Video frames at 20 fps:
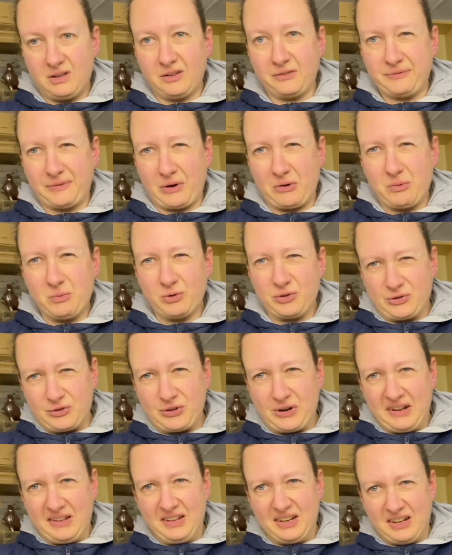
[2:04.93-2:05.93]
very much
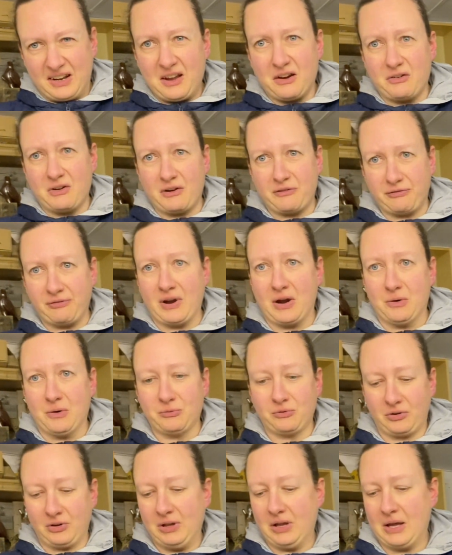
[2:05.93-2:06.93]
trial and error, I've
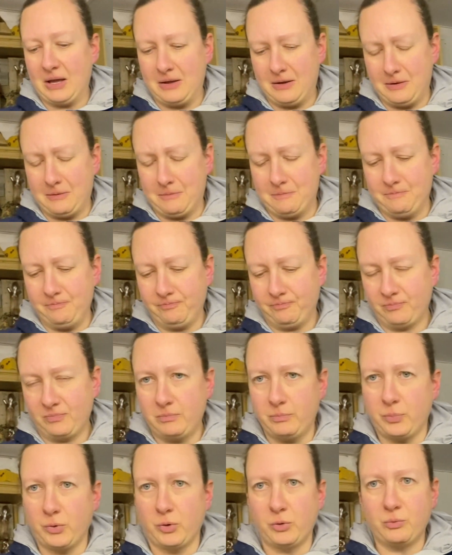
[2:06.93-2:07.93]
found.
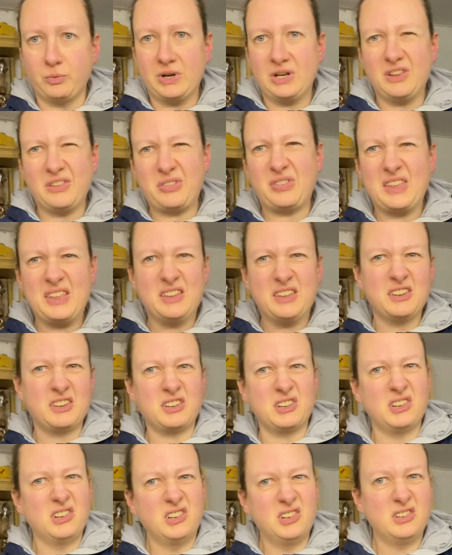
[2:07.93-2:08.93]
But when you
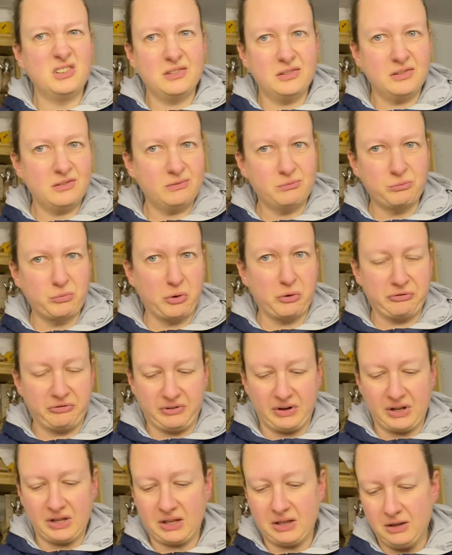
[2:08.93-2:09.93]
think
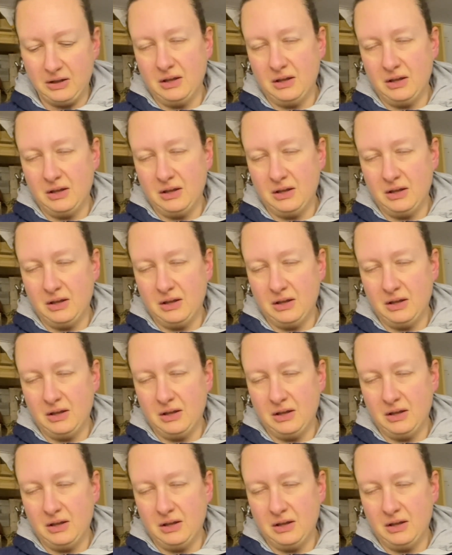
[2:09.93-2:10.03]
roughly,